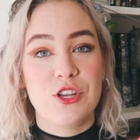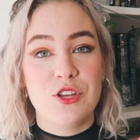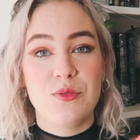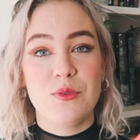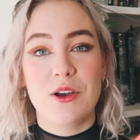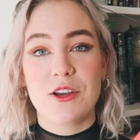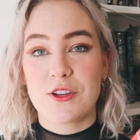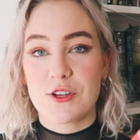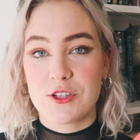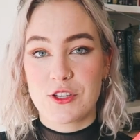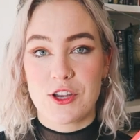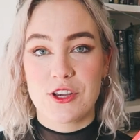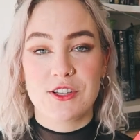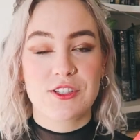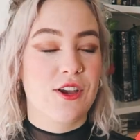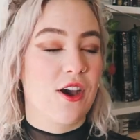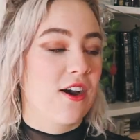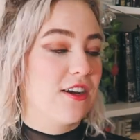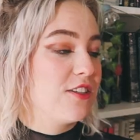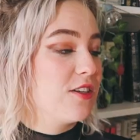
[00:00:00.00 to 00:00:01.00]
to A Good
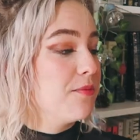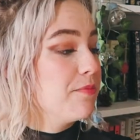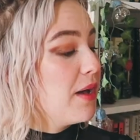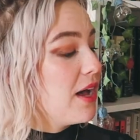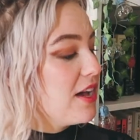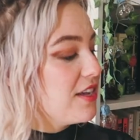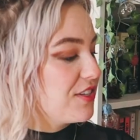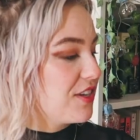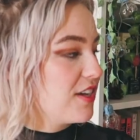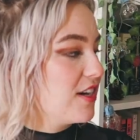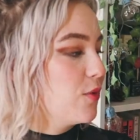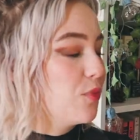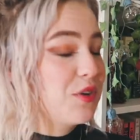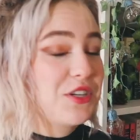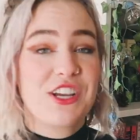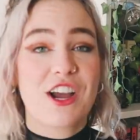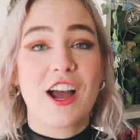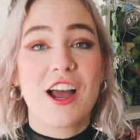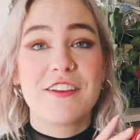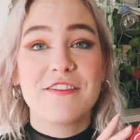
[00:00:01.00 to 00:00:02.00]
Girl's Guide to Murder,
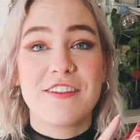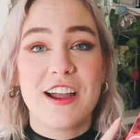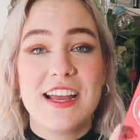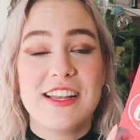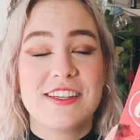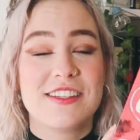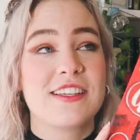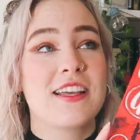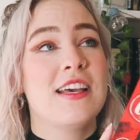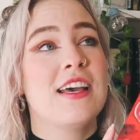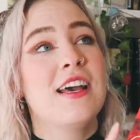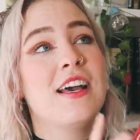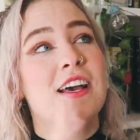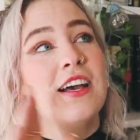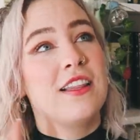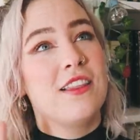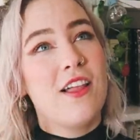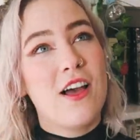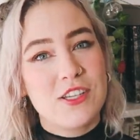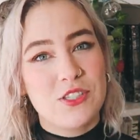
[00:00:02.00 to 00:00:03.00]
which I read
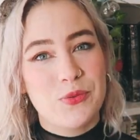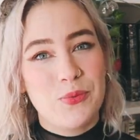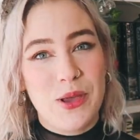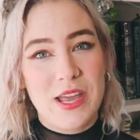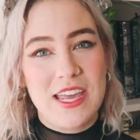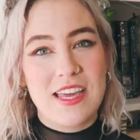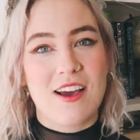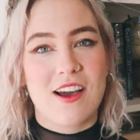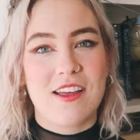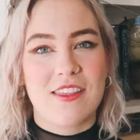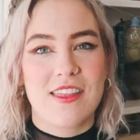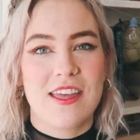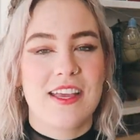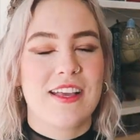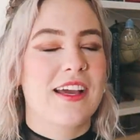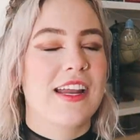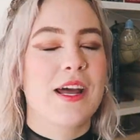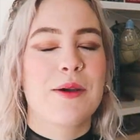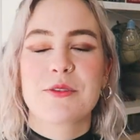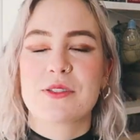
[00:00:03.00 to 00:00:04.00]
last week, I
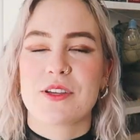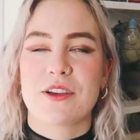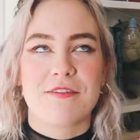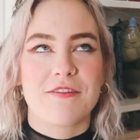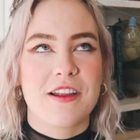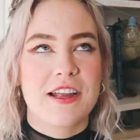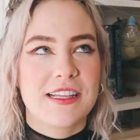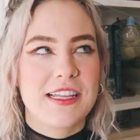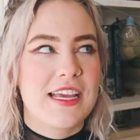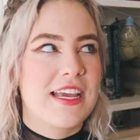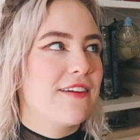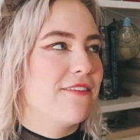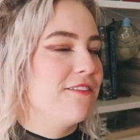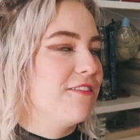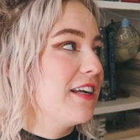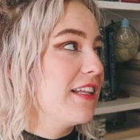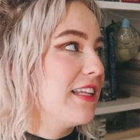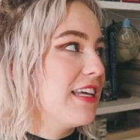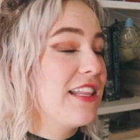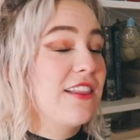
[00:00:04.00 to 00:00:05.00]
think, and I was really,
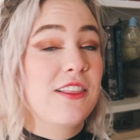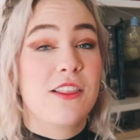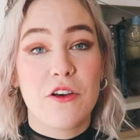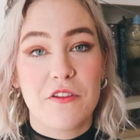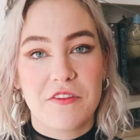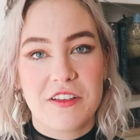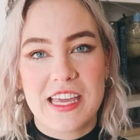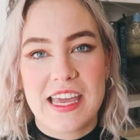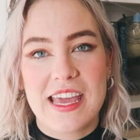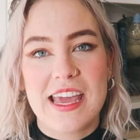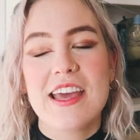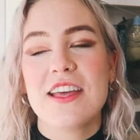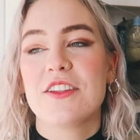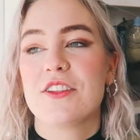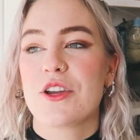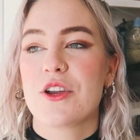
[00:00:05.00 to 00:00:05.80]
really loving it.